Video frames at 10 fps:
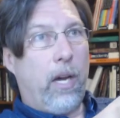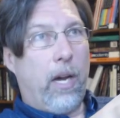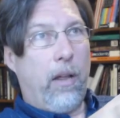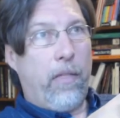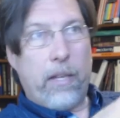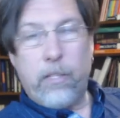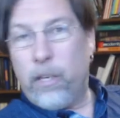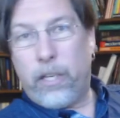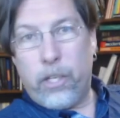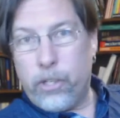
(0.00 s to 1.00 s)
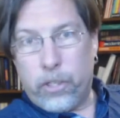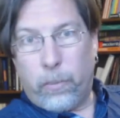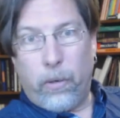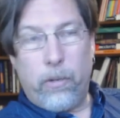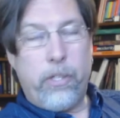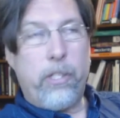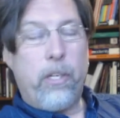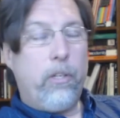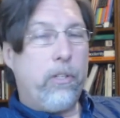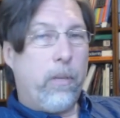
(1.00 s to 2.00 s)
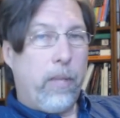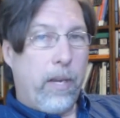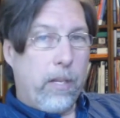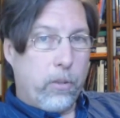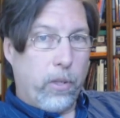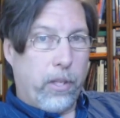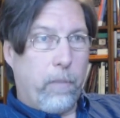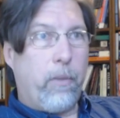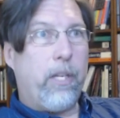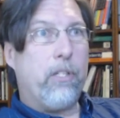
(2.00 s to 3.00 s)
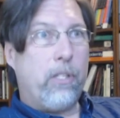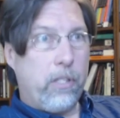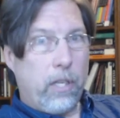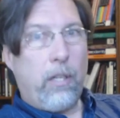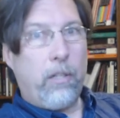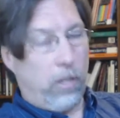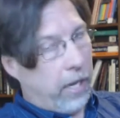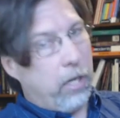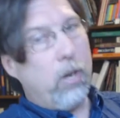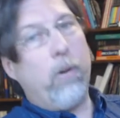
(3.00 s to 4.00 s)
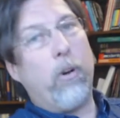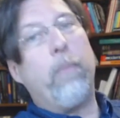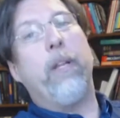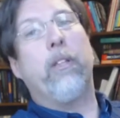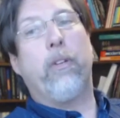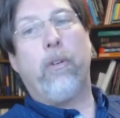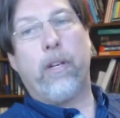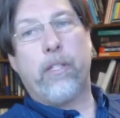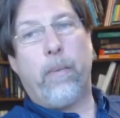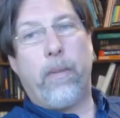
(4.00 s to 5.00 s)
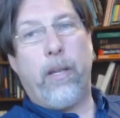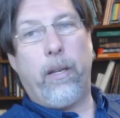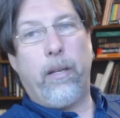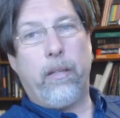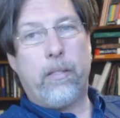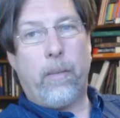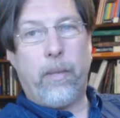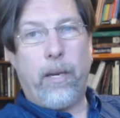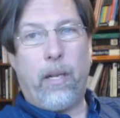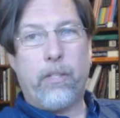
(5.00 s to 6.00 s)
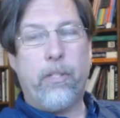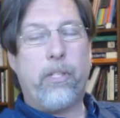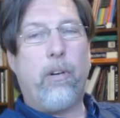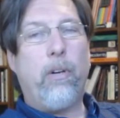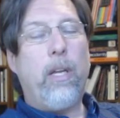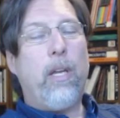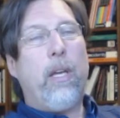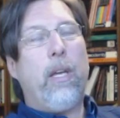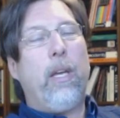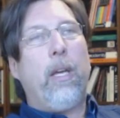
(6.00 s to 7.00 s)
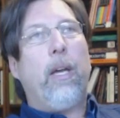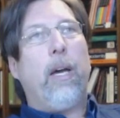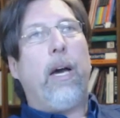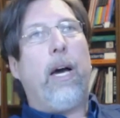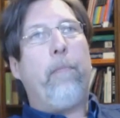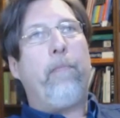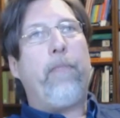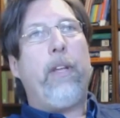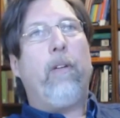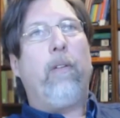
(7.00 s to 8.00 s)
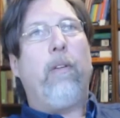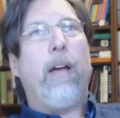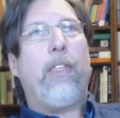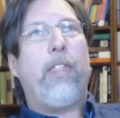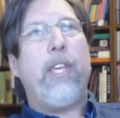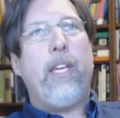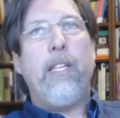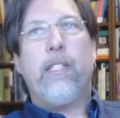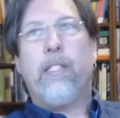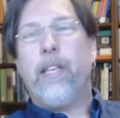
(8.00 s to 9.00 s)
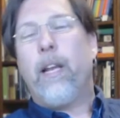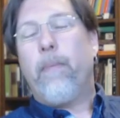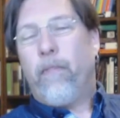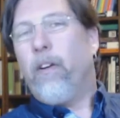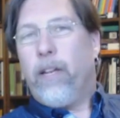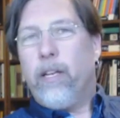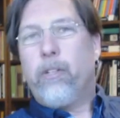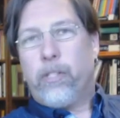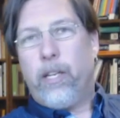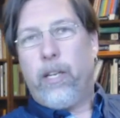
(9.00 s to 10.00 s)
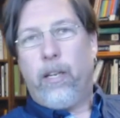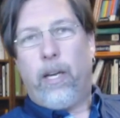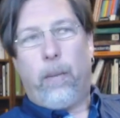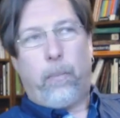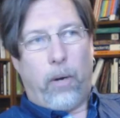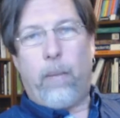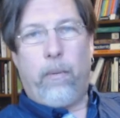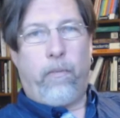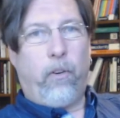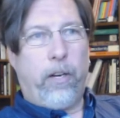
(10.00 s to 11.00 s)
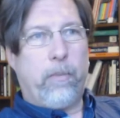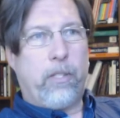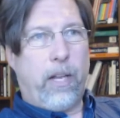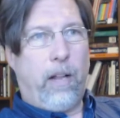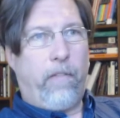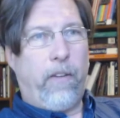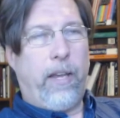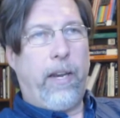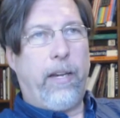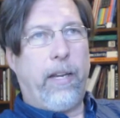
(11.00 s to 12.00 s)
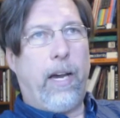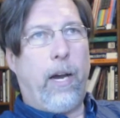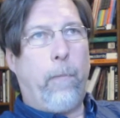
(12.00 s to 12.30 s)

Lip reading: That's not Kitcher's approach. He's going to do something else with it, but he's still, like Code, opening the door to something else. And so, you know, I think he's set up a very interesting problem for himself, and